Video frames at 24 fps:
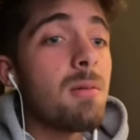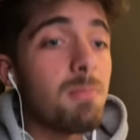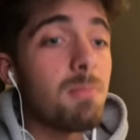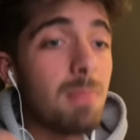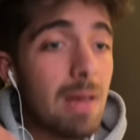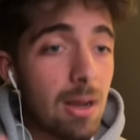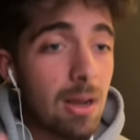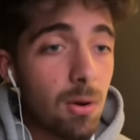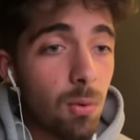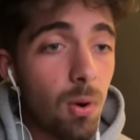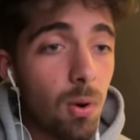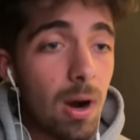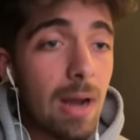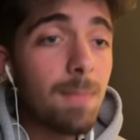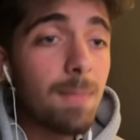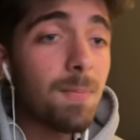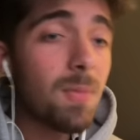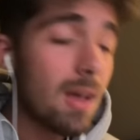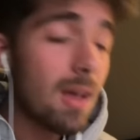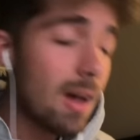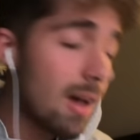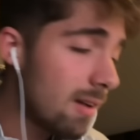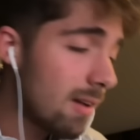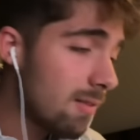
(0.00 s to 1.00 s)
Bitcoin,
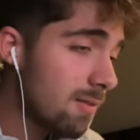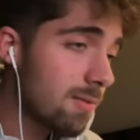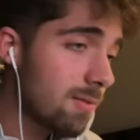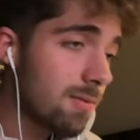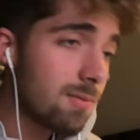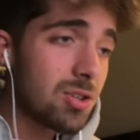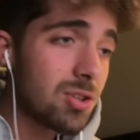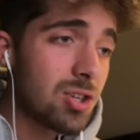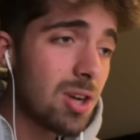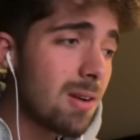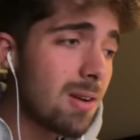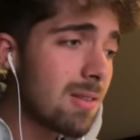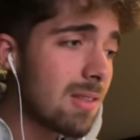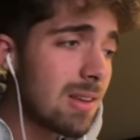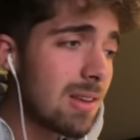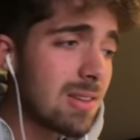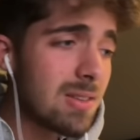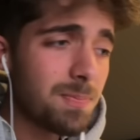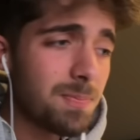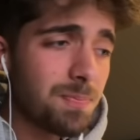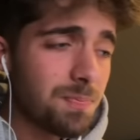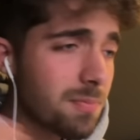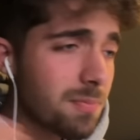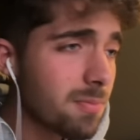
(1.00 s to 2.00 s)
I've shared this